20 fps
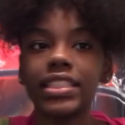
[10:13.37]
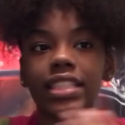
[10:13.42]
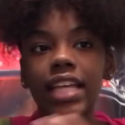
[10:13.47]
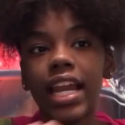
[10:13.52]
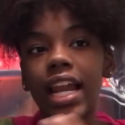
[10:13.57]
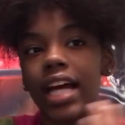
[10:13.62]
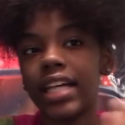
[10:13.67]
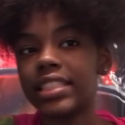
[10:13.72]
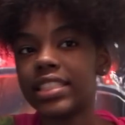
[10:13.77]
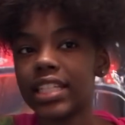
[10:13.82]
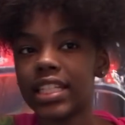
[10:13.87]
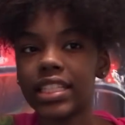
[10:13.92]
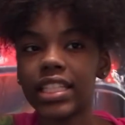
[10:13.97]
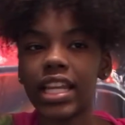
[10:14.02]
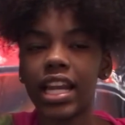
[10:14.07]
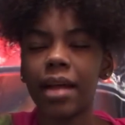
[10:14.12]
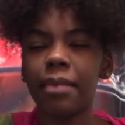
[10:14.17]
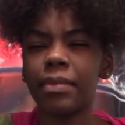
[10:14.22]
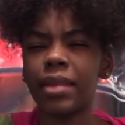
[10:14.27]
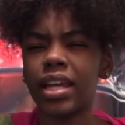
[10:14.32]
that I said that.
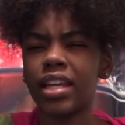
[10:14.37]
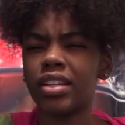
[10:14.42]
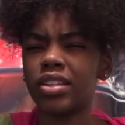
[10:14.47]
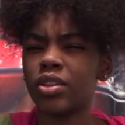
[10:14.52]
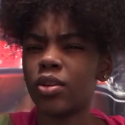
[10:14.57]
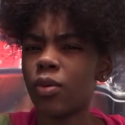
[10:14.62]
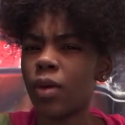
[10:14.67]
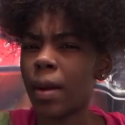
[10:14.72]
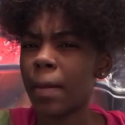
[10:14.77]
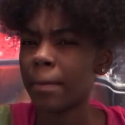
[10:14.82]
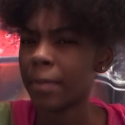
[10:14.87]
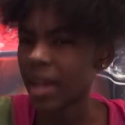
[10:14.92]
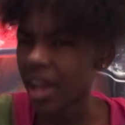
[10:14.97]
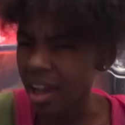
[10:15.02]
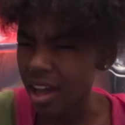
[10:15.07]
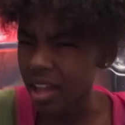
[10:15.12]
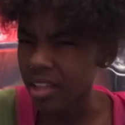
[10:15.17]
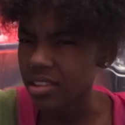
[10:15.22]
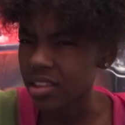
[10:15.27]
I'm like, no, I'm not.